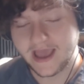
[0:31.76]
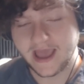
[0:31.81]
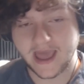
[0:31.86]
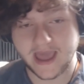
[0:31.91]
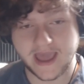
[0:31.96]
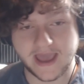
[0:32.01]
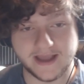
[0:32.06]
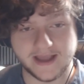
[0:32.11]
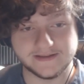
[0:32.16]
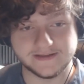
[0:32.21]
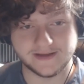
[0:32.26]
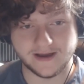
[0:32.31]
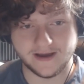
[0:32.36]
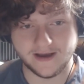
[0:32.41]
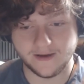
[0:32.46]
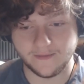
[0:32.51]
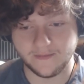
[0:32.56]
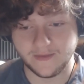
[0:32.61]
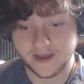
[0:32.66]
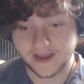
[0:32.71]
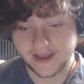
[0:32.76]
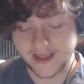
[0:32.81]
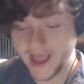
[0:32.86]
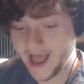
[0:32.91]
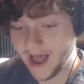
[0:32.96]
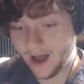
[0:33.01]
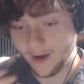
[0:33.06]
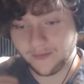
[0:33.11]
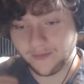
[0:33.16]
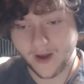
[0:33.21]
And um,
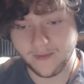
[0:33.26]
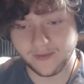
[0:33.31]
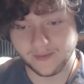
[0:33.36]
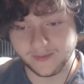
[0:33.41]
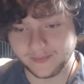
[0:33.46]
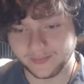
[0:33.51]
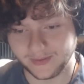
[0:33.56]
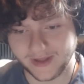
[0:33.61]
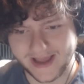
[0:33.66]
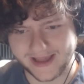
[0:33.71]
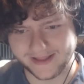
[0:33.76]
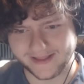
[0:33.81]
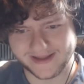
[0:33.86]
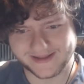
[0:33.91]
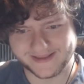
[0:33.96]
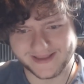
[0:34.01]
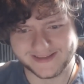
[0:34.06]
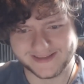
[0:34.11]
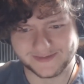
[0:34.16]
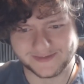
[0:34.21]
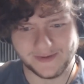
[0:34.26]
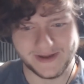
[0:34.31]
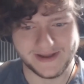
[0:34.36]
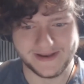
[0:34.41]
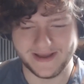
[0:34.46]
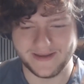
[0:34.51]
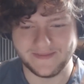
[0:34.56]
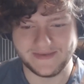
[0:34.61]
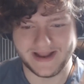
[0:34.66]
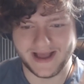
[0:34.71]
yeah, I'll probably play it like this one.
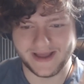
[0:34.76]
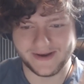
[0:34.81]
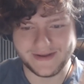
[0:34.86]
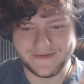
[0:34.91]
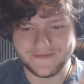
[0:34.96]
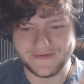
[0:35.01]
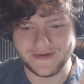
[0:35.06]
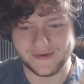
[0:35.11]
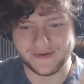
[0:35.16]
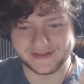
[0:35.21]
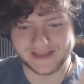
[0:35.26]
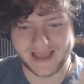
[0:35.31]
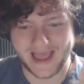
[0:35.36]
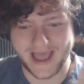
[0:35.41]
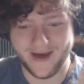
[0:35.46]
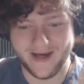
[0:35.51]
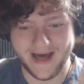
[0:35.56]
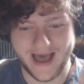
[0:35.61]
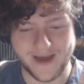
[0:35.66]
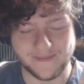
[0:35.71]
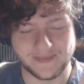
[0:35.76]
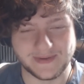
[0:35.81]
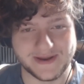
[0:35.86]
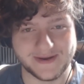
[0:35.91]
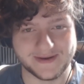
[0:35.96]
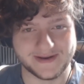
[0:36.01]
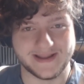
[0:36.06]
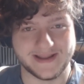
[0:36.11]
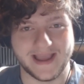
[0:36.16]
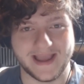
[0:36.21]
I mean, I don't even know what the hell happened
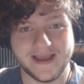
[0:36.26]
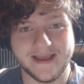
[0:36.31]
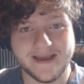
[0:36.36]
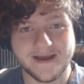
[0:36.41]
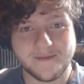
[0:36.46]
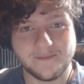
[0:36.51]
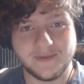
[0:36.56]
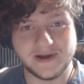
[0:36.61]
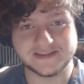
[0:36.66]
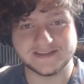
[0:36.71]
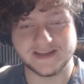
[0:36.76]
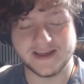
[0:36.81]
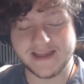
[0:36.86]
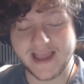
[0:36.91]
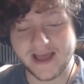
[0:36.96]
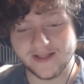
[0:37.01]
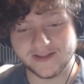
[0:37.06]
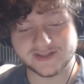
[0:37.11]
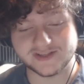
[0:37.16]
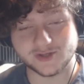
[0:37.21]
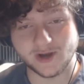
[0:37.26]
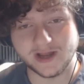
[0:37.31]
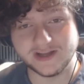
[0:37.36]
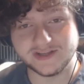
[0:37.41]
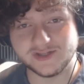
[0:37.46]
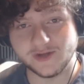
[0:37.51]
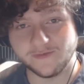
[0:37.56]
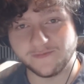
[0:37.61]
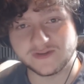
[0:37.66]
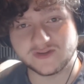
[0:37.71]
here today. But uh, yeah, let's try and
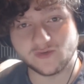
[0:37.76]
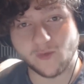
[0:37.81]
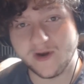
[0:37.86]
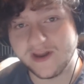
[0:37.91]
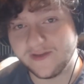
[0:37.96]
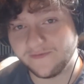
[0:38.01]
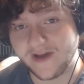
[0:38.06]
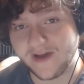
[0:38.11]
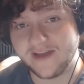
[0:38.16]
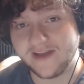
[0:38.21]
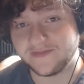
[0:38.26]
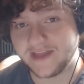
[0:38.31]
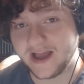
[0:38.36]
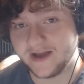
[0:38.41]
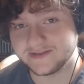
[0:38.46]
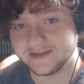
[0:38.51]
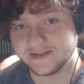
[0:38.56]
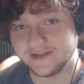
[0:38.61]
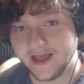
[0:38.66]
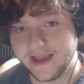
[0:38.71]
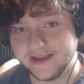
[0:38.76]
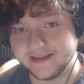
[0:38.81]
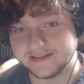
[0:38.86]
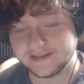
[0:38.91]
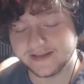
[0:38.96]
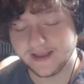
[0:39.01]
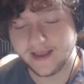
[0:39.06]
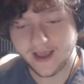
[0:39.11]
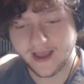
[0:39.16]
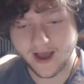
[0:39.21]
shoot for 25,000
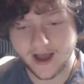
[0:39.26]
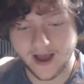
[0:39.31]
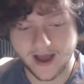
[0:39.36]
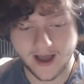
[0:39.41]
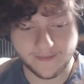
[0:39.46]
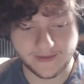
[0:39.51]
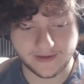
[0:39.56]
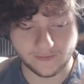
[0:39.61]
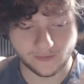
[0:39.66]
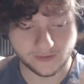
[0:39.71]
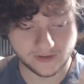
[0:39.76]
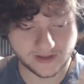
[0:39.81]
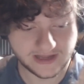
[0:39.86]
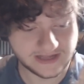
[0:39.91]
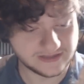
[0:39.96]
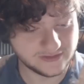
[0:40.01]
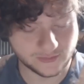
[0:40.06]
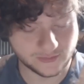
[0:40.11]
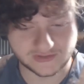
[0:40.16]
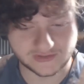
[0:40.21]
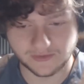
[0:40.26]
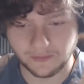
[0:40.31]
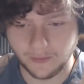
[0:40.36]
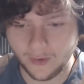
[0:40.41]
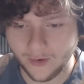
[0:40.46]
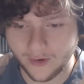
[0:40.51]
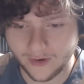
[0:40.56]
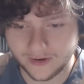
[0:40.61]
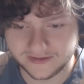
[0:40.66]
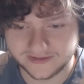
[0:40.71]
likes, um, and we'll uh, do some
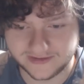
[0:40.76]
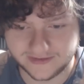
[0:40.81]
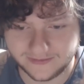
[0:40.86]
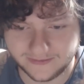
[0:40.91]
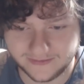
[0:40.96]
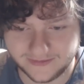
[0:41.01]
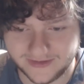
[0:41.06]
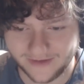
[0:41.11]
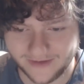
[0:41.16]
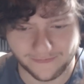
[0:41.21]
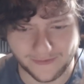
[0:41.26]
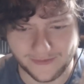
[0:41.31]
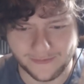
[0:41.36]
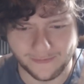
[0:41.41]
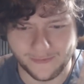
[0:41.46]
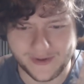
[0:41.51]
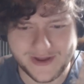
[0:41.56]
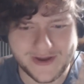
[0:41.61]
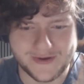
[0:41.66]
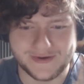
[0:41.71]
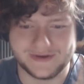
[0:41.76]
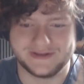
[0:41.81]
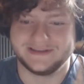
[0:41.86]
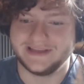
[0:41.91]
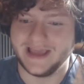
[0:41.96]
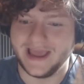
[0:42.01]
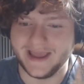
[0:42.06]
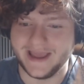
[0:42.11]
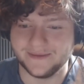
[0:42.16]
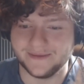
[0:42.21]
more different weird
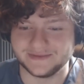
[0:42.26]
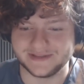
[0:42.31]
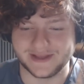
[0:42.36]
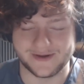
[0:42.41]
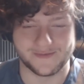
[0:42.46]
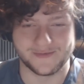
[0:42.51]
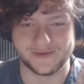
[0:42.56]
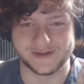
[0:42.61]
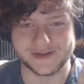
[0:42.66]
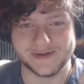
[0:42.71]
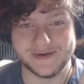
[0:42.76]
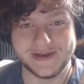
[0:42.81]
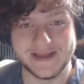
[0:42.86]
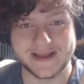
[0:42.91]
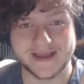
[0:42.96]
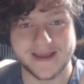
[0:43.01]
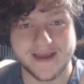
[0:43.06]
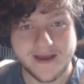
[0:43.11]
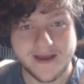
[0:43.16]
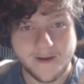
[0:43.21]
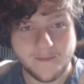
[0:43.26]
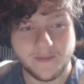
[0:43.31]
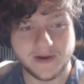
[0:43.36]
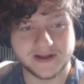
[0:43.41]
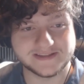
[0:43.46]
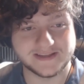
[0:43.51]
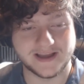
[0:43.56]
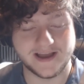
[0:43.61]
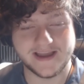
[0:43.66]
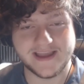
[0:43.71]
games that are really unique.
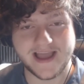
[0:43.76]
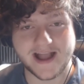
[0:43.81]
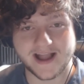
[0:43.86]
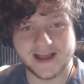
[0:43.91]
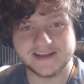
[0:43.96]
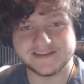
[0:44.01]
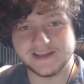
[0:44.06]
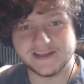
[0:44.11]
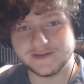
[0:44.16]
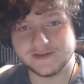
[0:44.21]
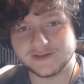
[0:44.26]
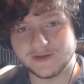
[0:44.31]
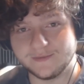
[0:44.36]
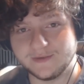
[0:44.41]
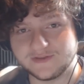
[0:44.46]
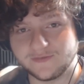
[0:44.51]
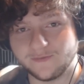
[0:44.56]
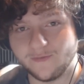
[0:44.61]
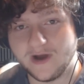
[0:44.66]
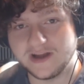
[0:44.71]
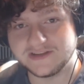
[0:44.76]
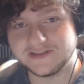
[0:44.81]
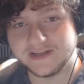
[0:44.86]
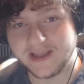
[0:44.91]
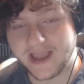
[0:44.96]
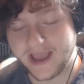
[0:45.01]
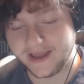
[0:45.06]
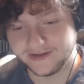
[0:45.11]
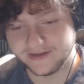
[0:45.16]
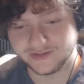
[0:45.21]
But uh, yeah, guys, thank you so much for
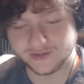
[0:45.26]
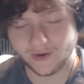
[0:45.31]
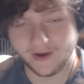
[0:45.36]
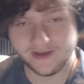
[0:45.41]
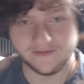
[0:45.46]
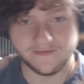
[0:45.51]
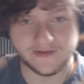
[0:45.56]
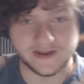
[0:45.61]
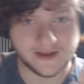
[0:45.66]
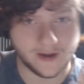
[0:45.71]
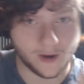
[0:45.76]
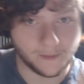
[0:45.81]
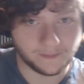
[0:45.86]
watching, and enjoy the video.